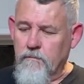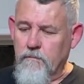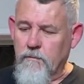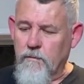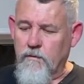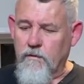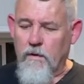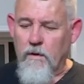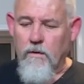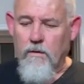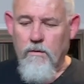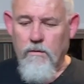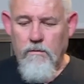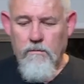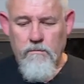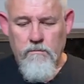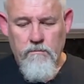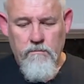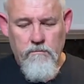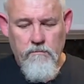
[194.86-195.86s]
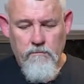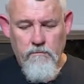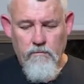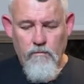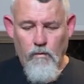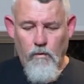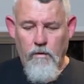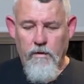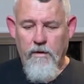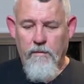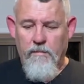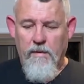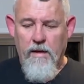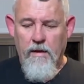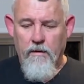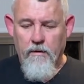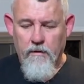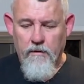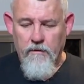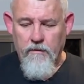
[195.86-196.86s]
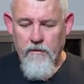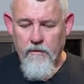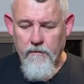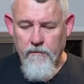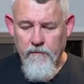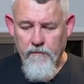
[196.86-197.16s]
So what about it?